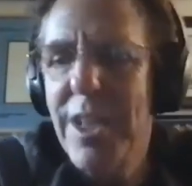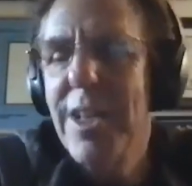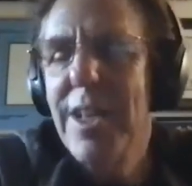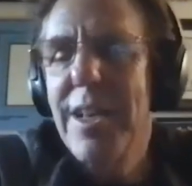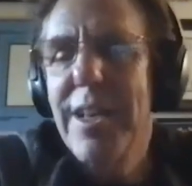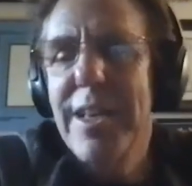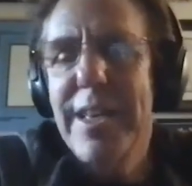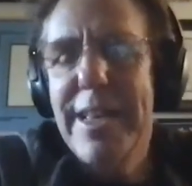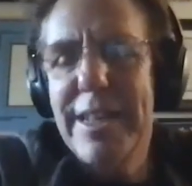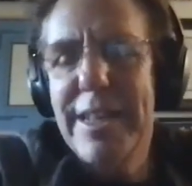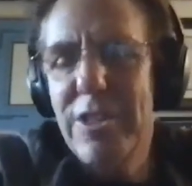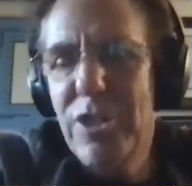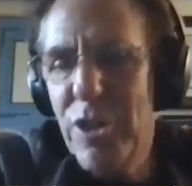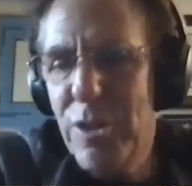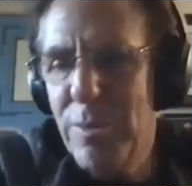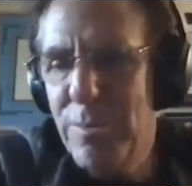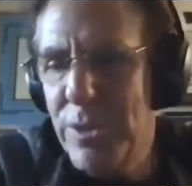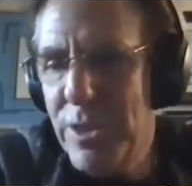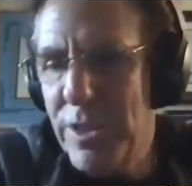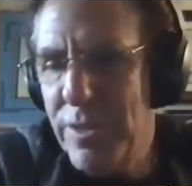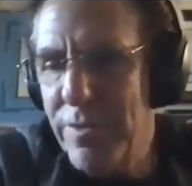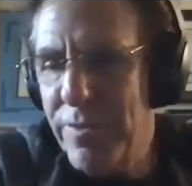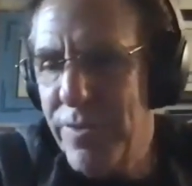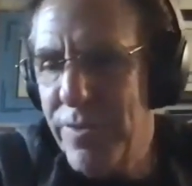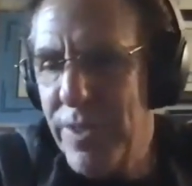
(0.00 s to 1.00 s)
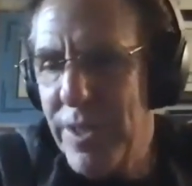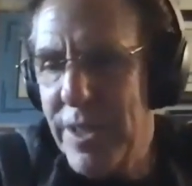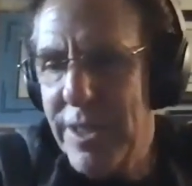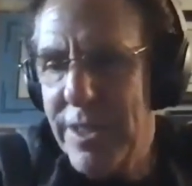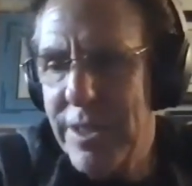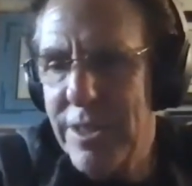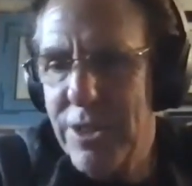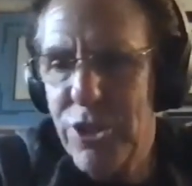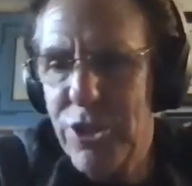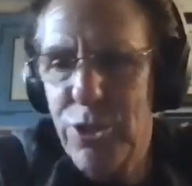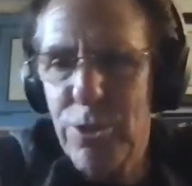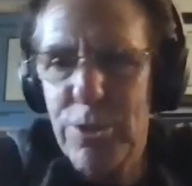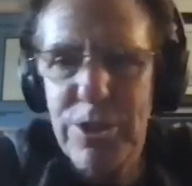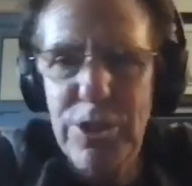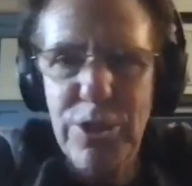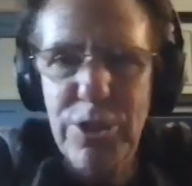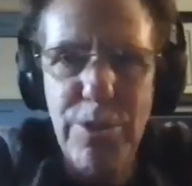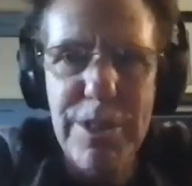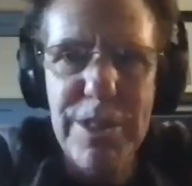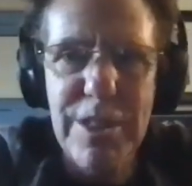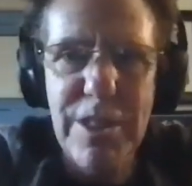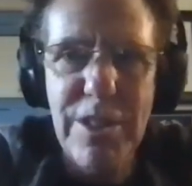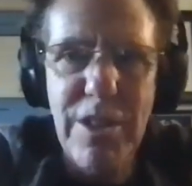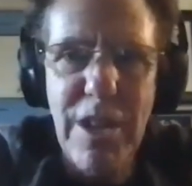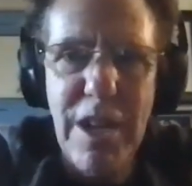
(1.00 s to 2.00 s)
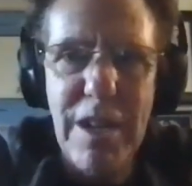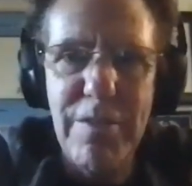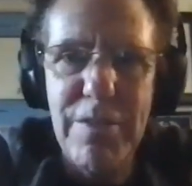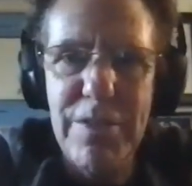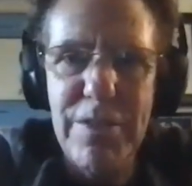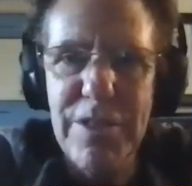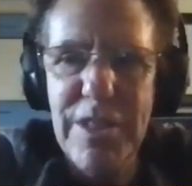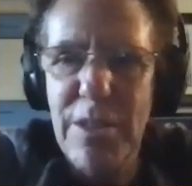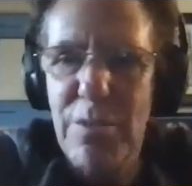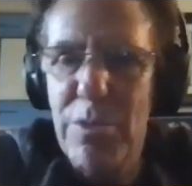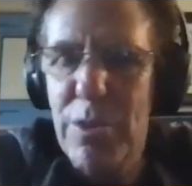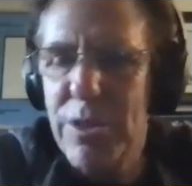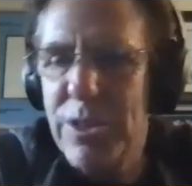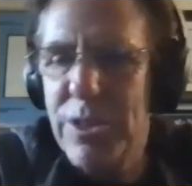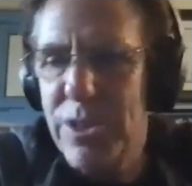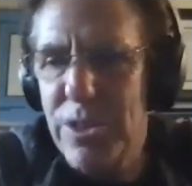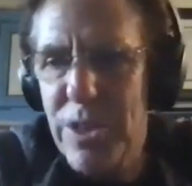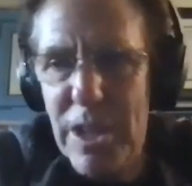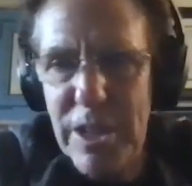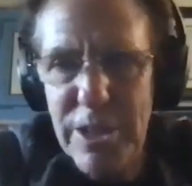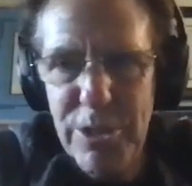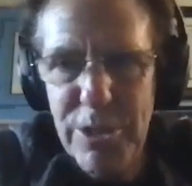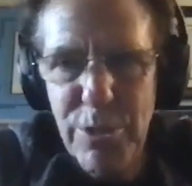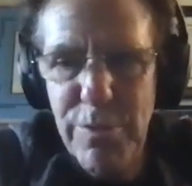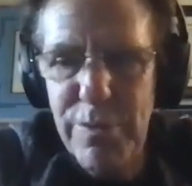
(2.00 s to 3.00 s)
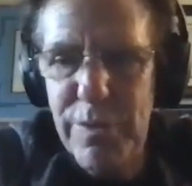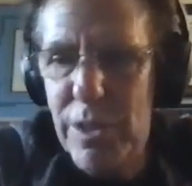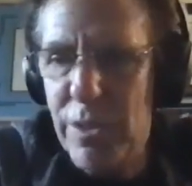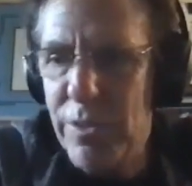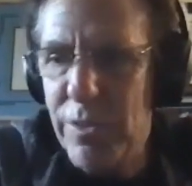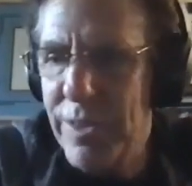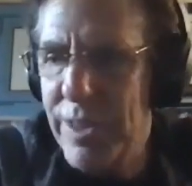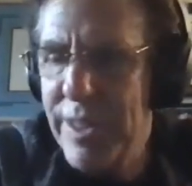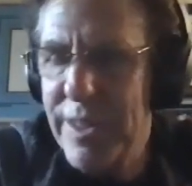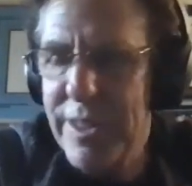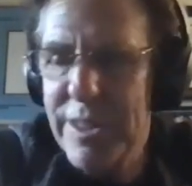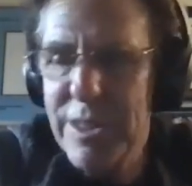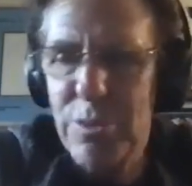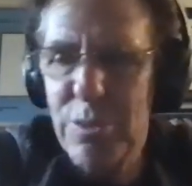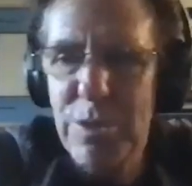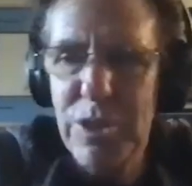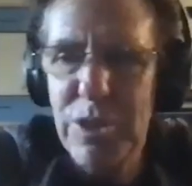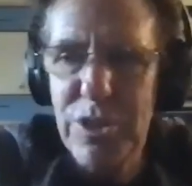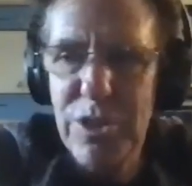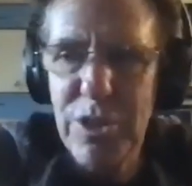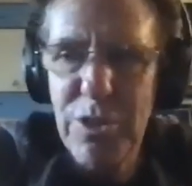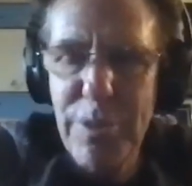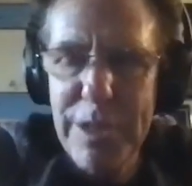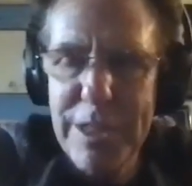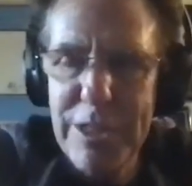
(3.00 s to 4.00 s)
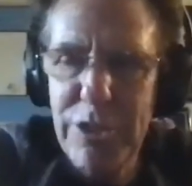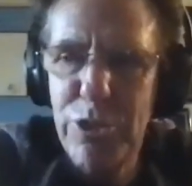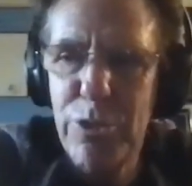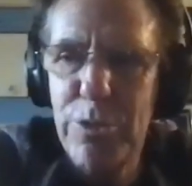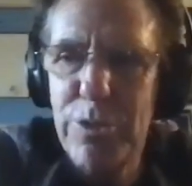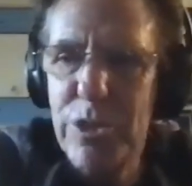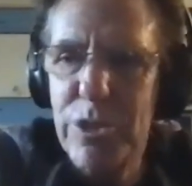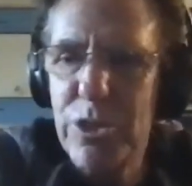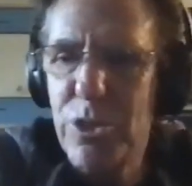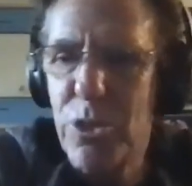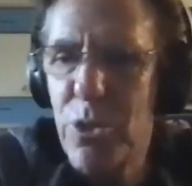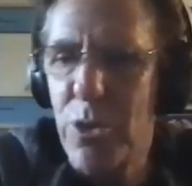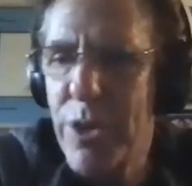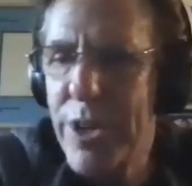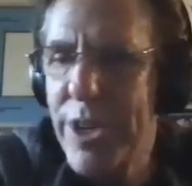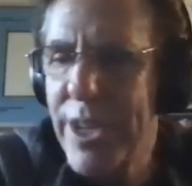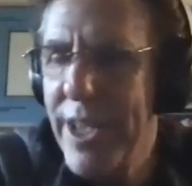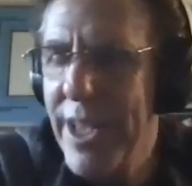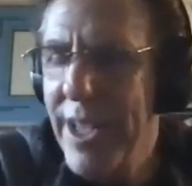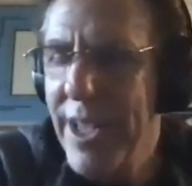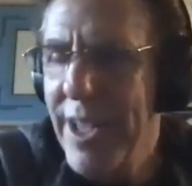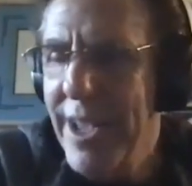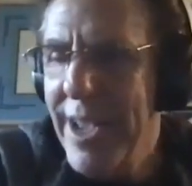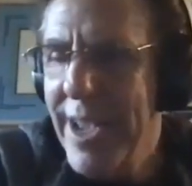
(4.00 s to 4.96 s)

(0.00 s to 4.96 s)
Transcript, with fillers: In terms of uh, short stories and novels, he wrote A Saucer of Loneliness, which is a great short story.